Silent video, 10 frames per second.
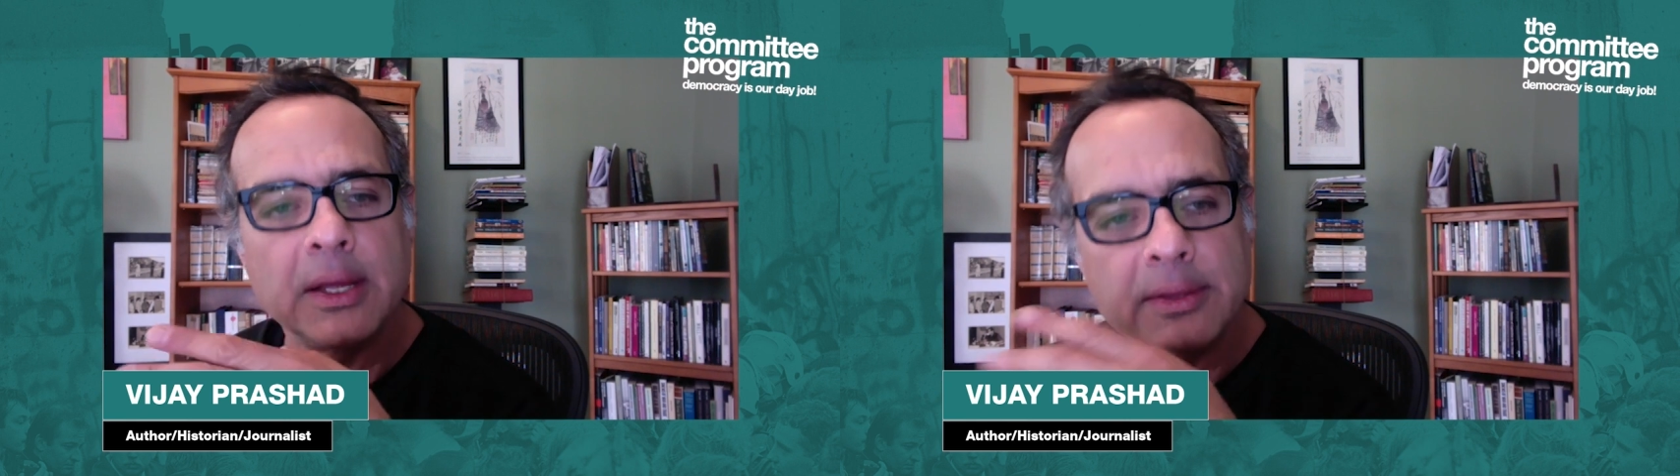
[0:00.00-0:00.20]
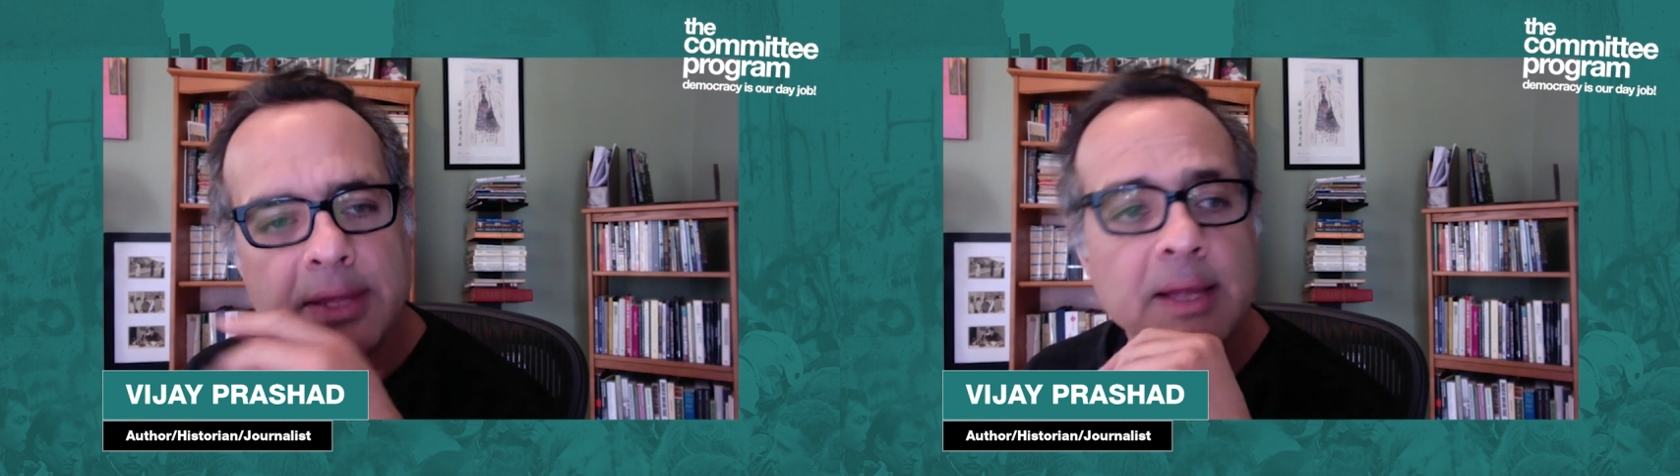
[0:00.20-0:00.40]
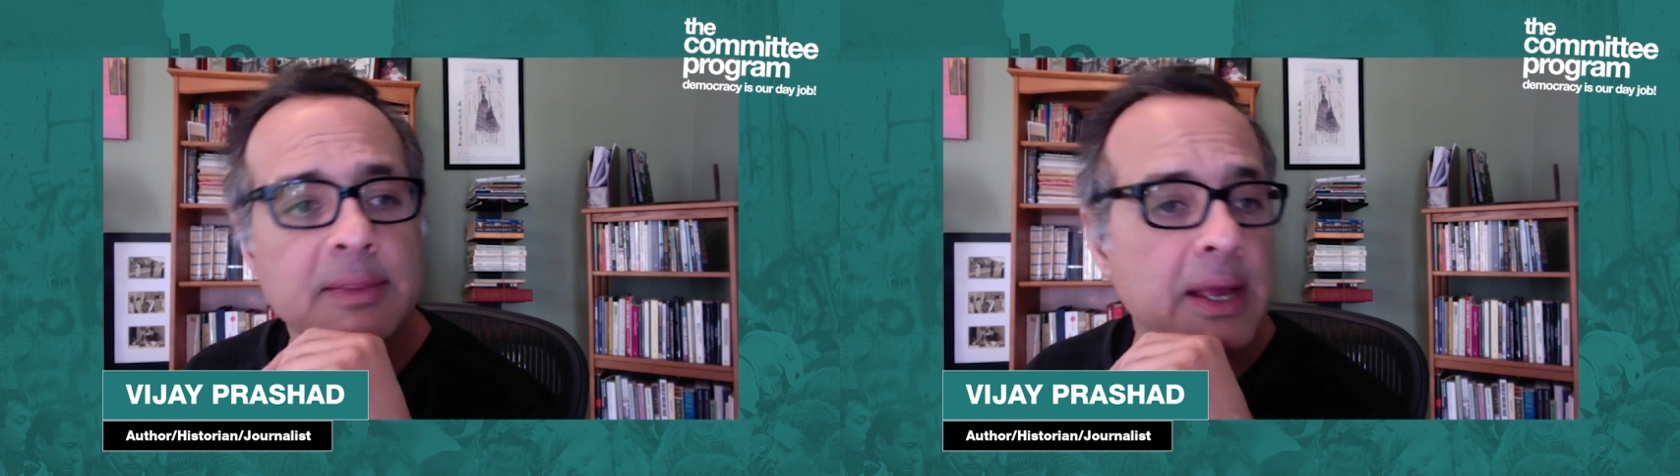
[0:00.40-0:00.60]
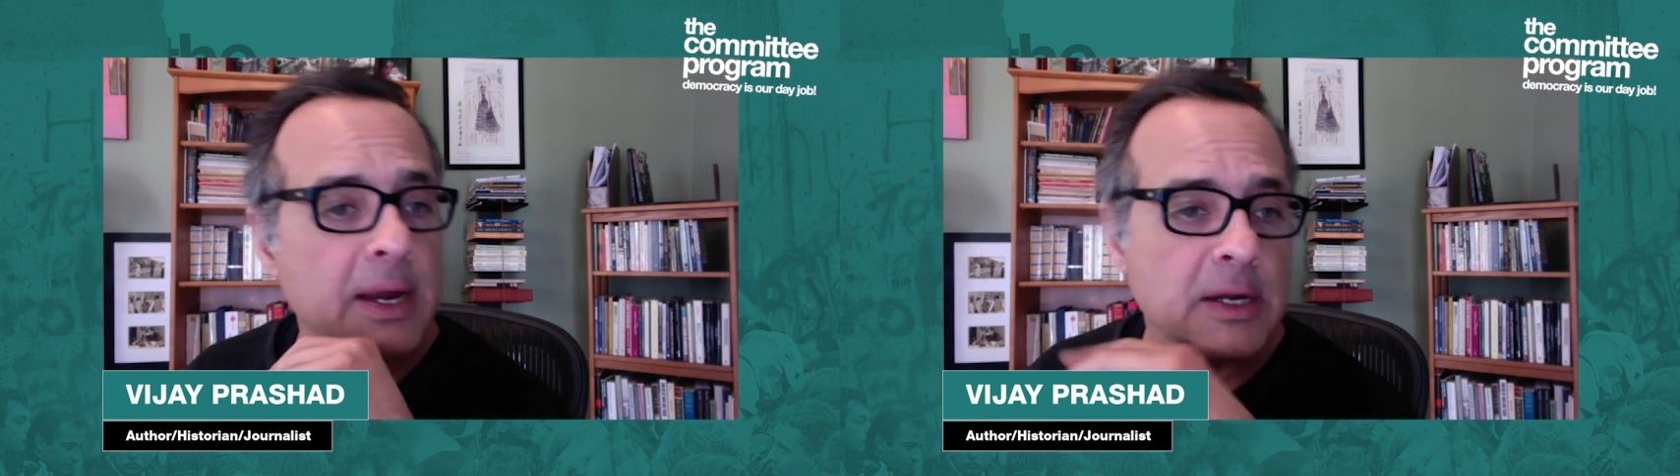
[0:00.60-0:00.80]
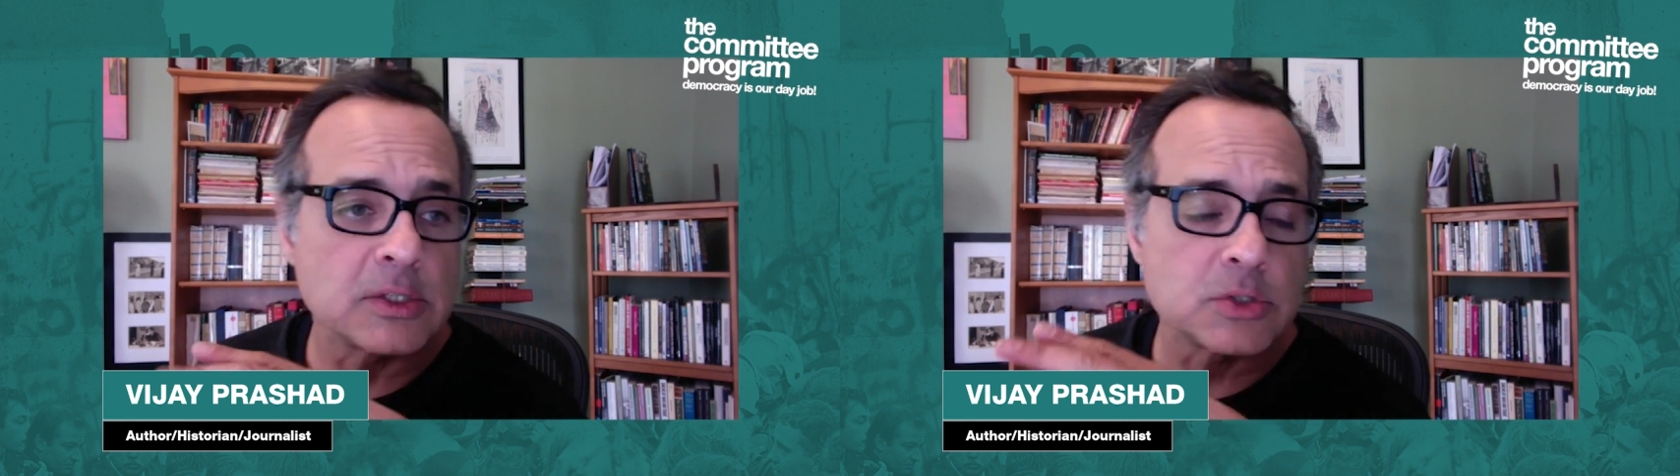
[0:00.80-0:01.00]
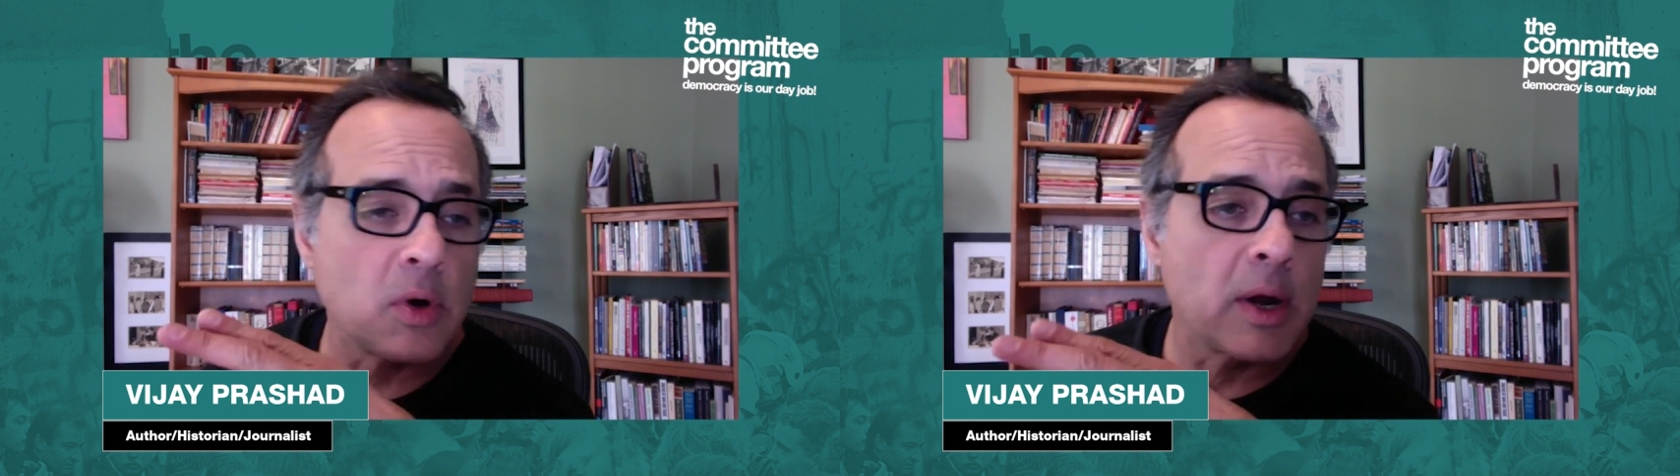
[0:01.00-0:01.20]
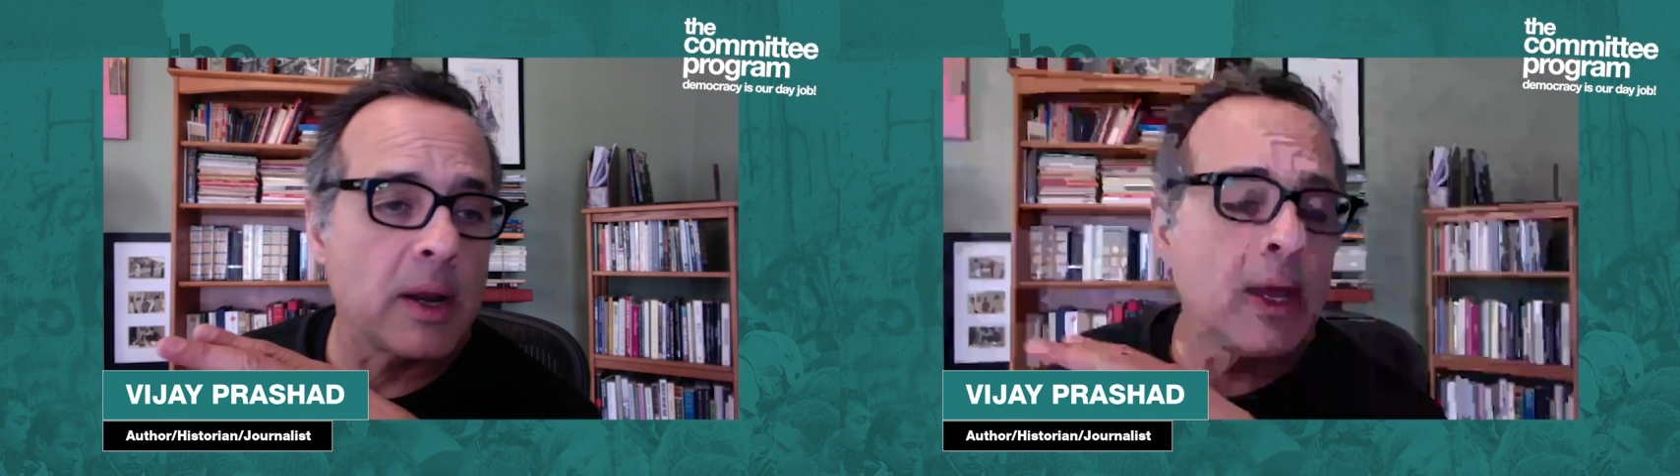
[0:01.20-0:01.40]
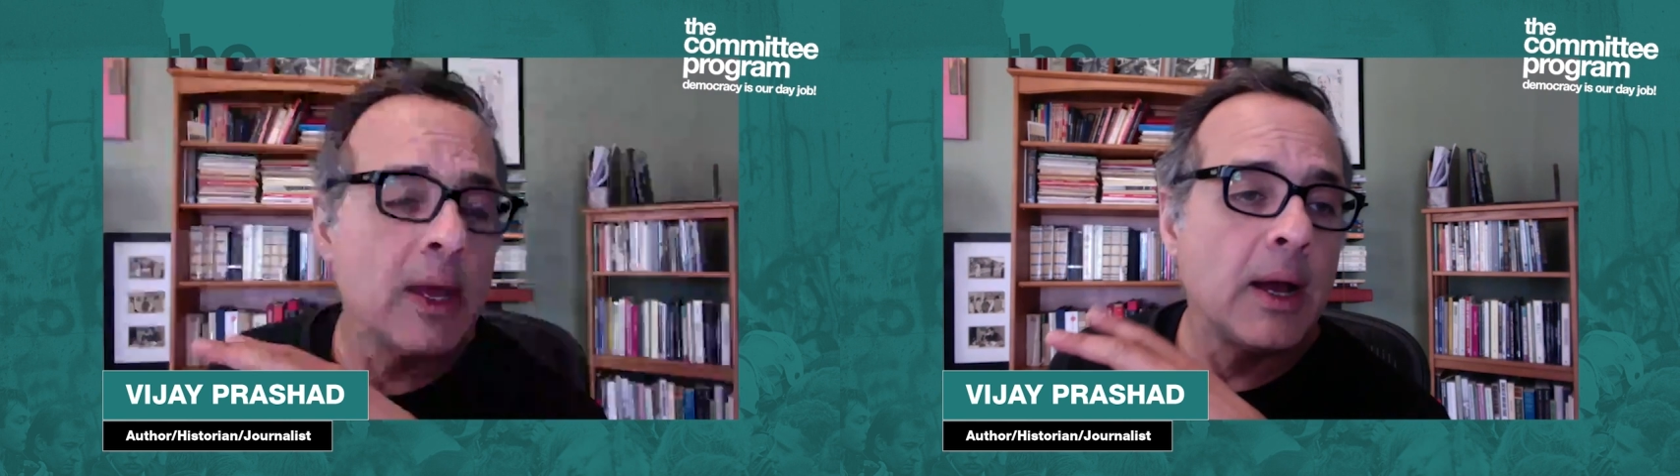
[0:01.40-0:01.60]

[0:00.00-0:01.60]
they are there and so on.